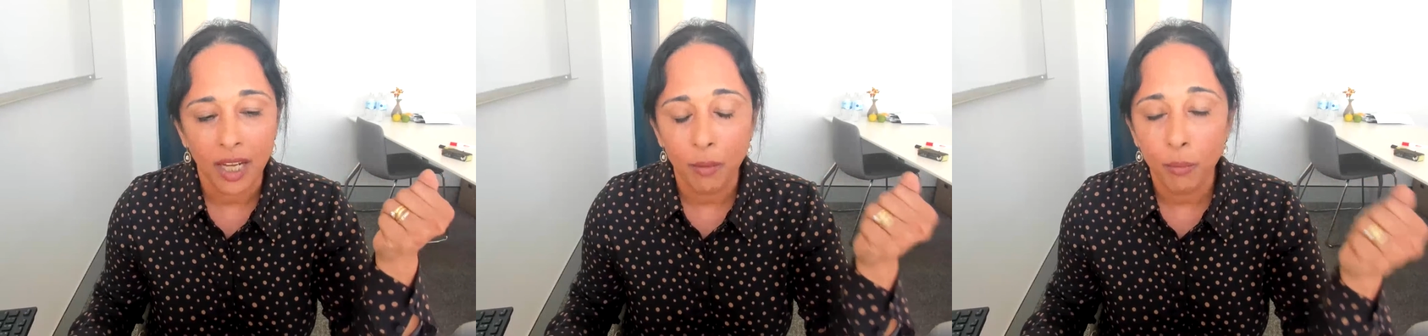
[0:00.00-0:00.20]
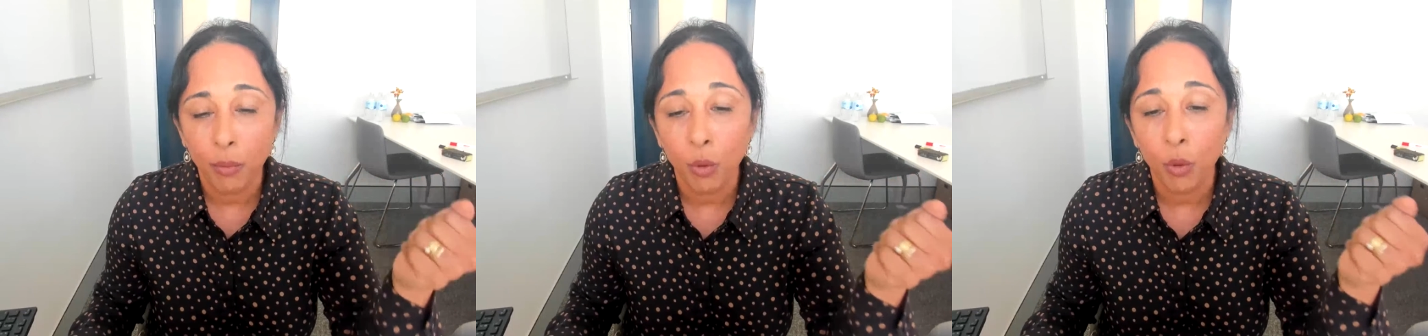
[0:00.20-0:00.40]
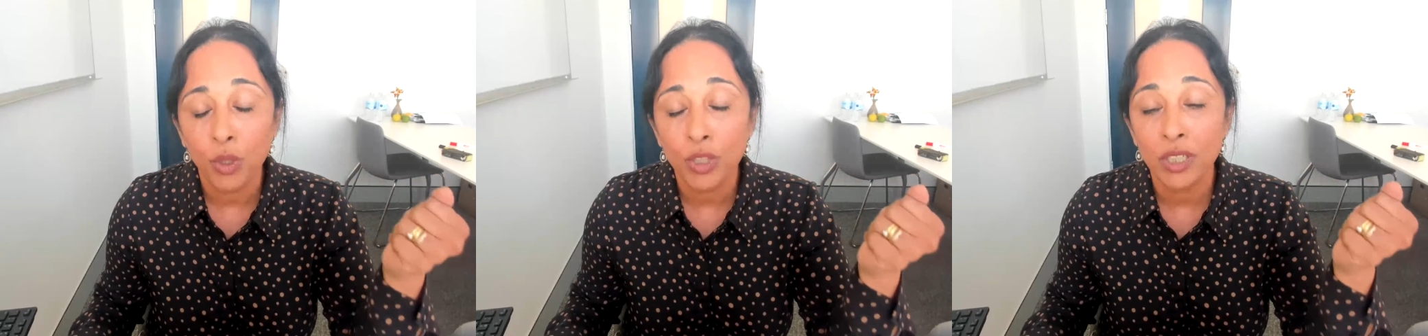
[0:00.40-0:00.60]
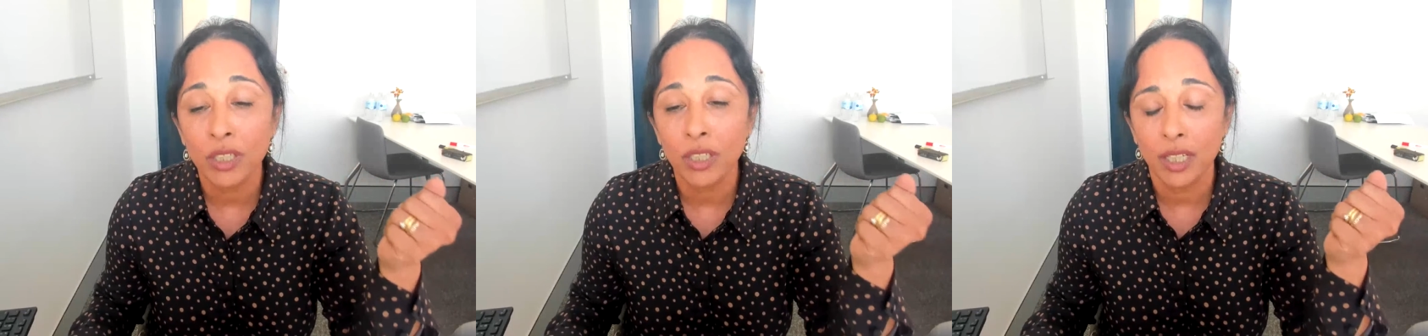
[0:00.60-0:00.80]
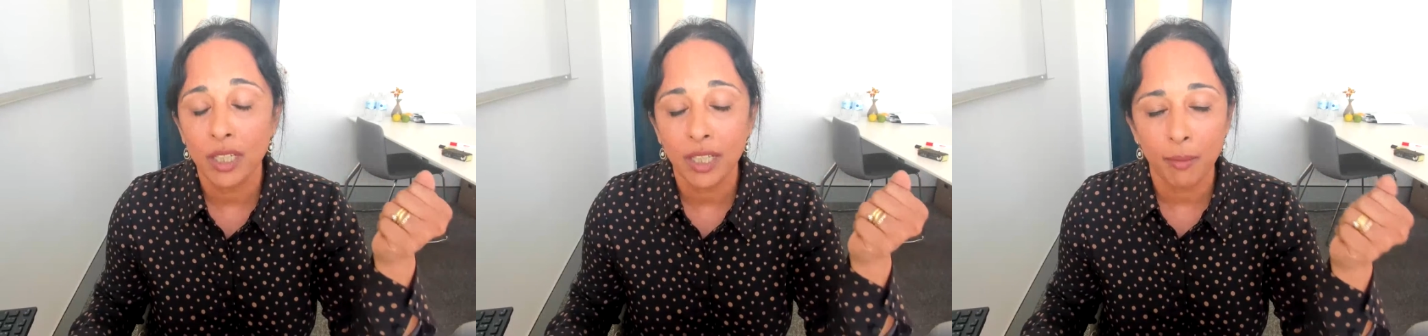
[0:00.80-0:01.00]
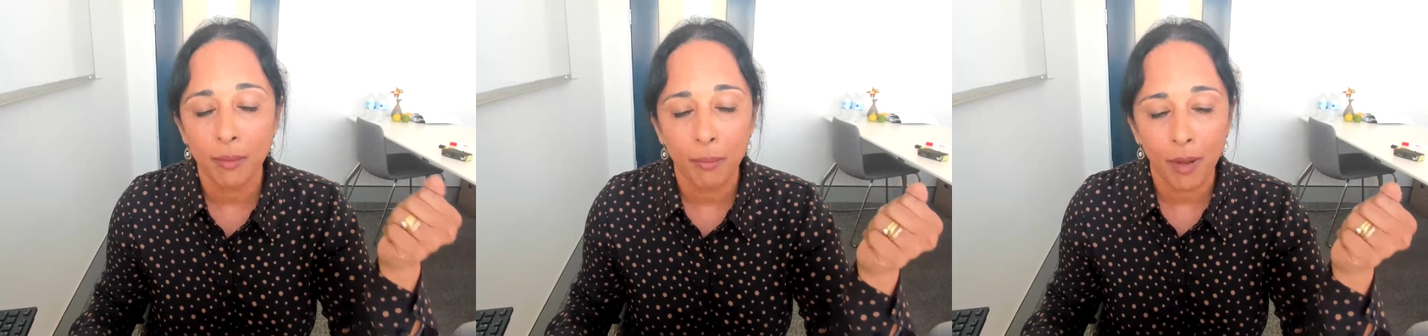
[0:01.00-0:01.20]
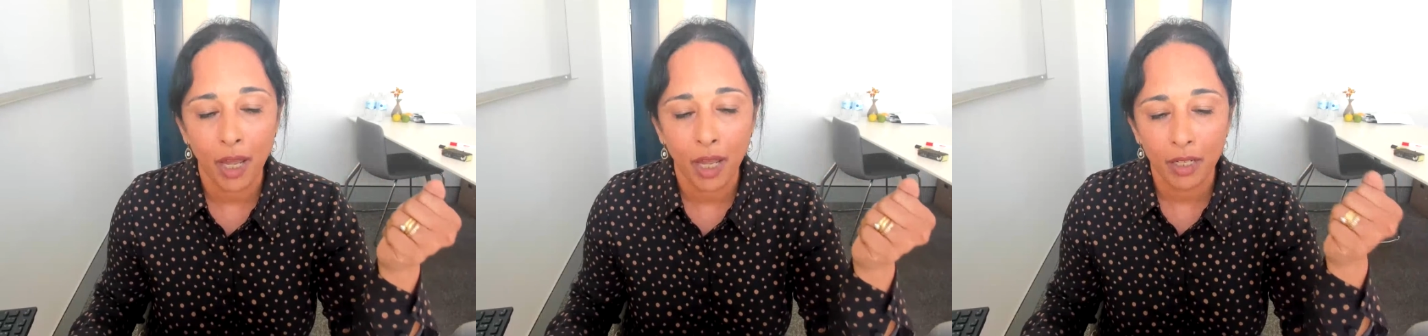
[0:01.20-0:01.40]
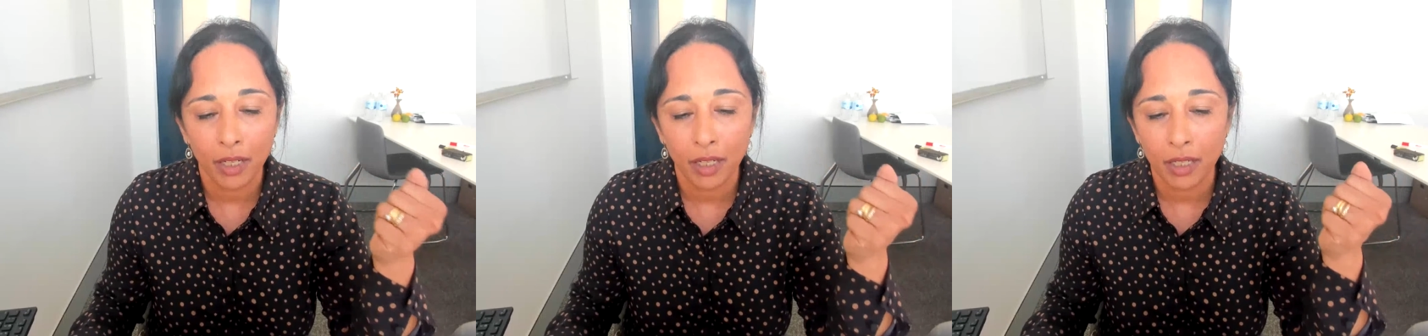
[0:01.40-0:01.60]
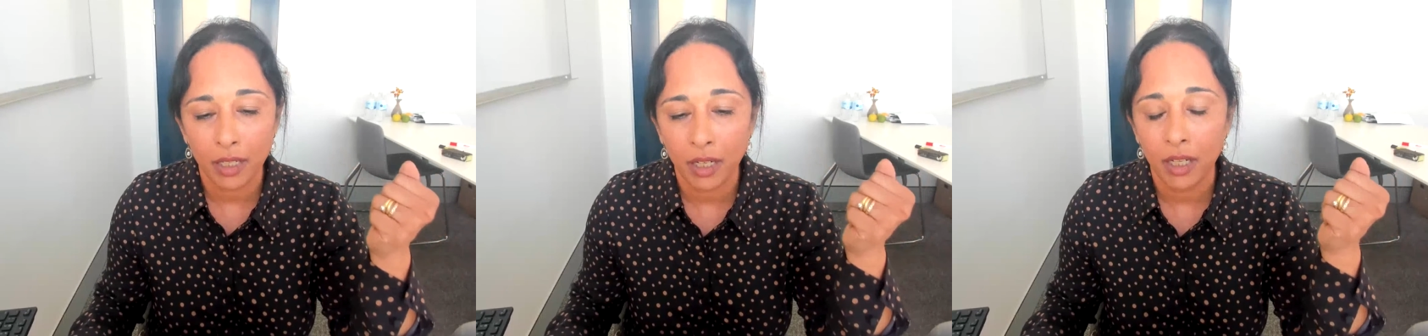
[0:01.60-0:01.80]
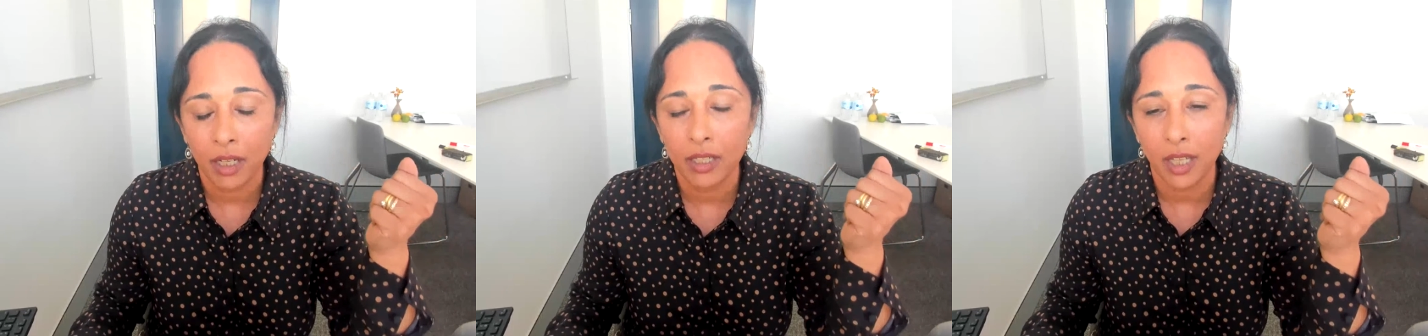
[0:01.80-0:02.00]
and, importantly,
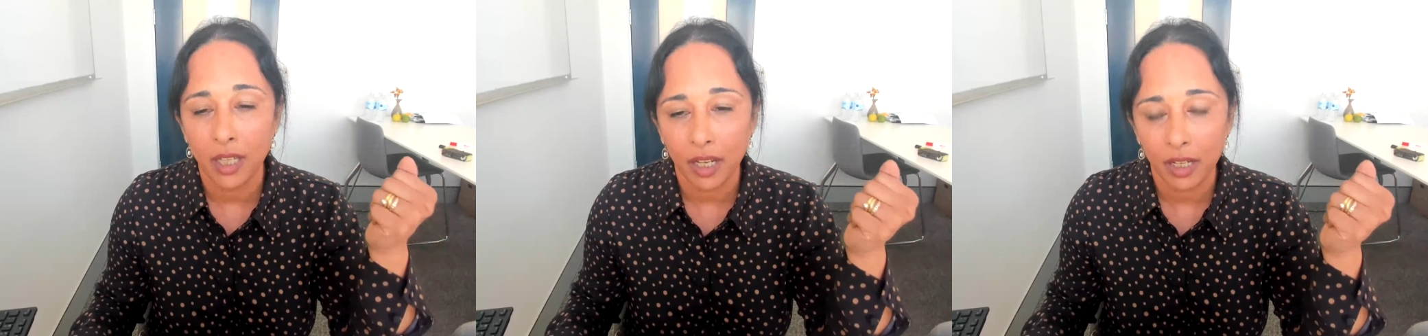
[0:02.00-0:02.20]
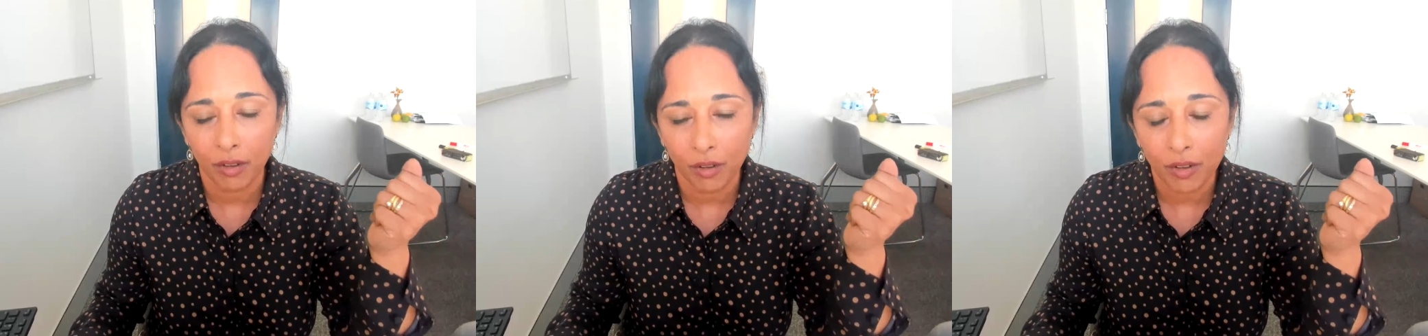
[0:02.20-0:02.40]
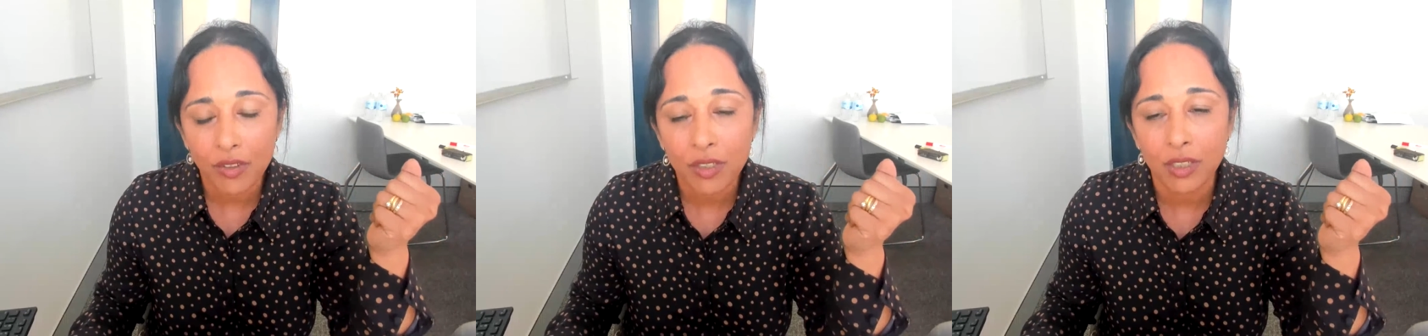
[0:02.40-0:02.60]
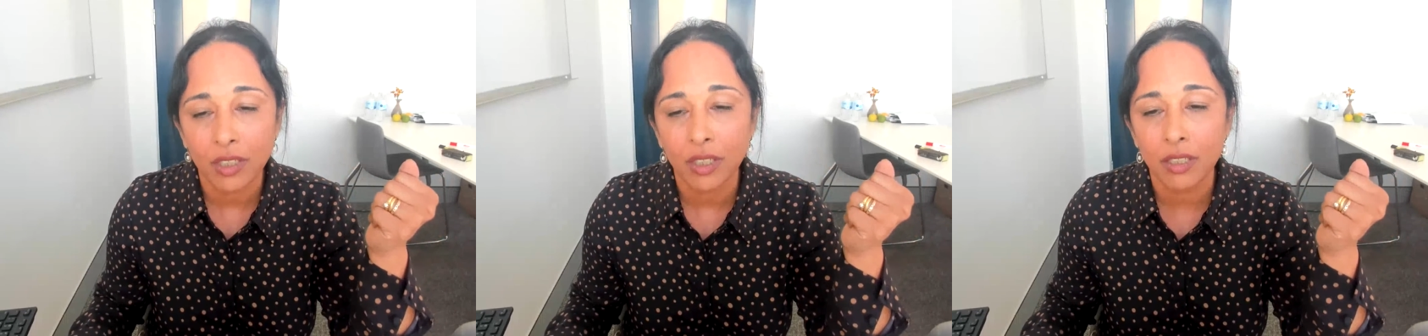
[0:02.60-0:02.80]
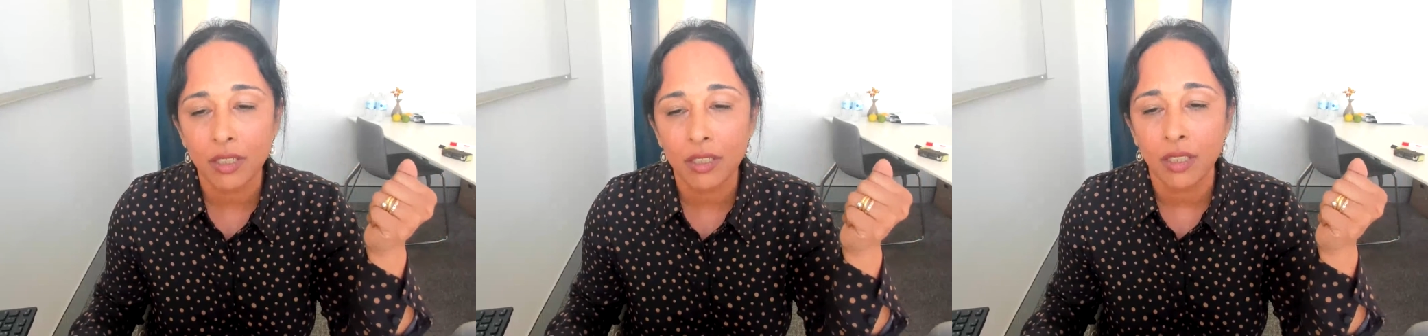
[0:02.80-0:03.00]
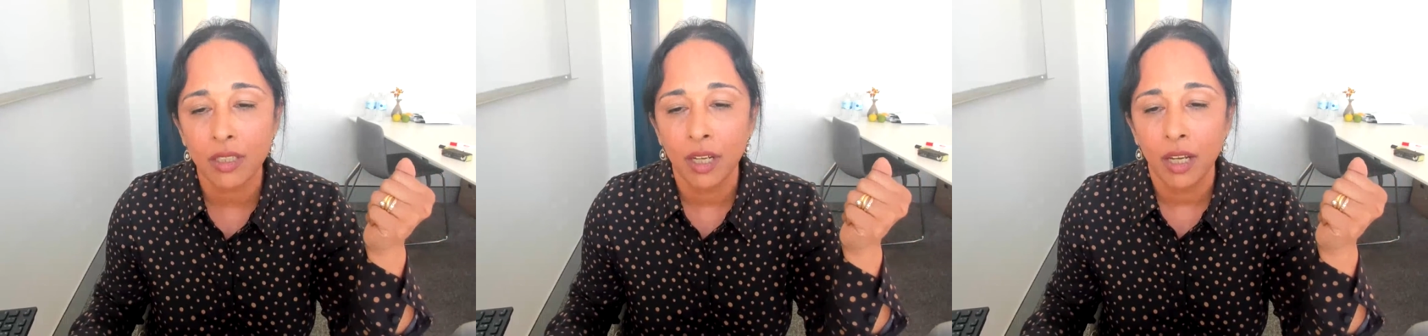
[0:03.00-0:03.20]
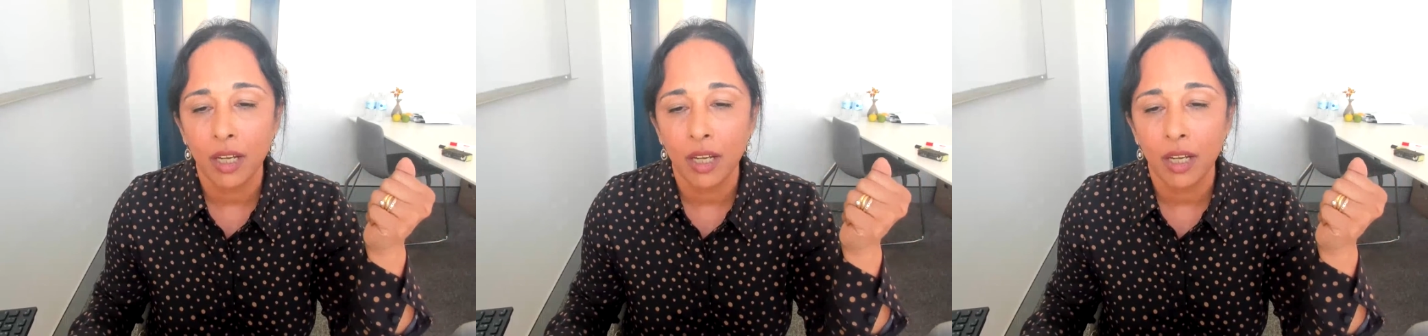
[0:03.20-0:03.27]
companion diagnostics